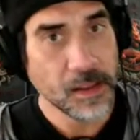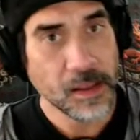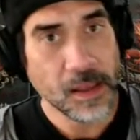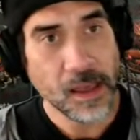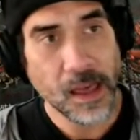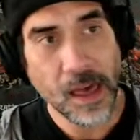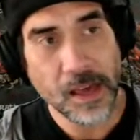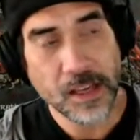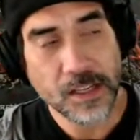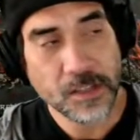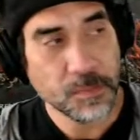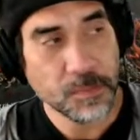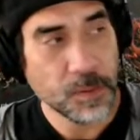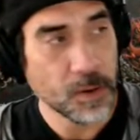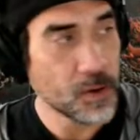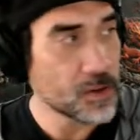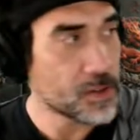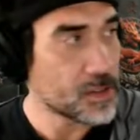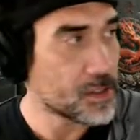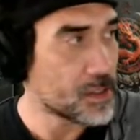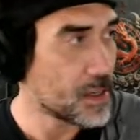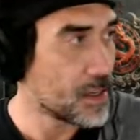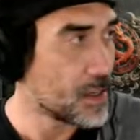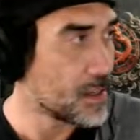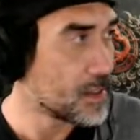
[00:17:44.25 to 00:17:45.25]
X
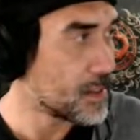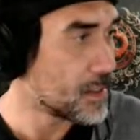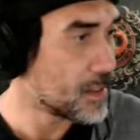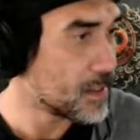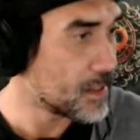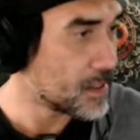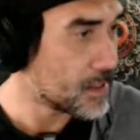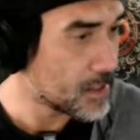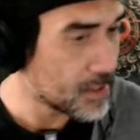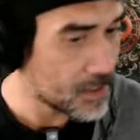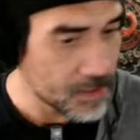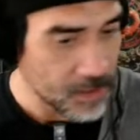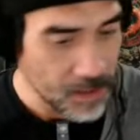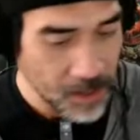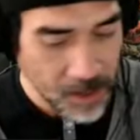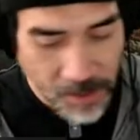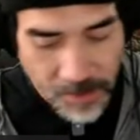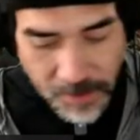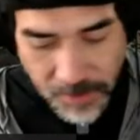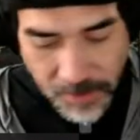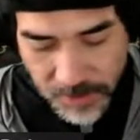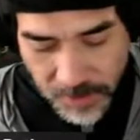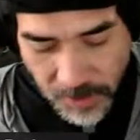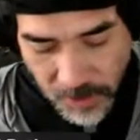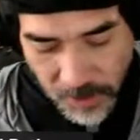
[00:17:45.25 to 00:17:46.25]
posting, the
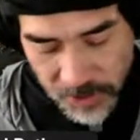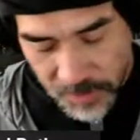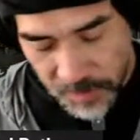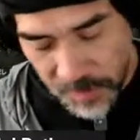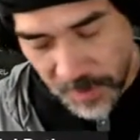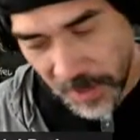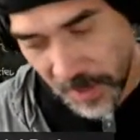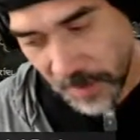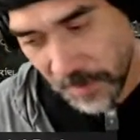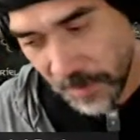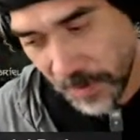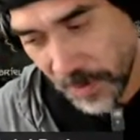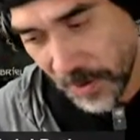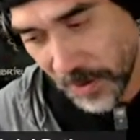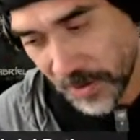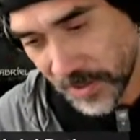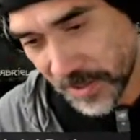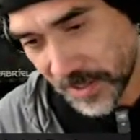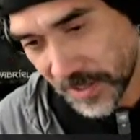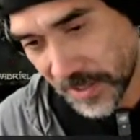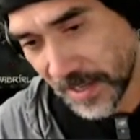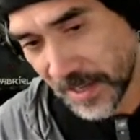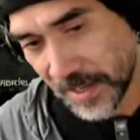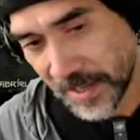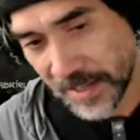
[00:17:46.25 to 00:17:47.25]
other social media
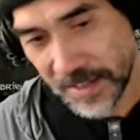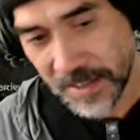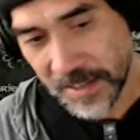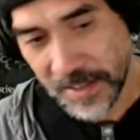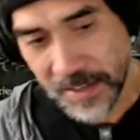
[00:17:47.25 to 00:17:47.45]
posting,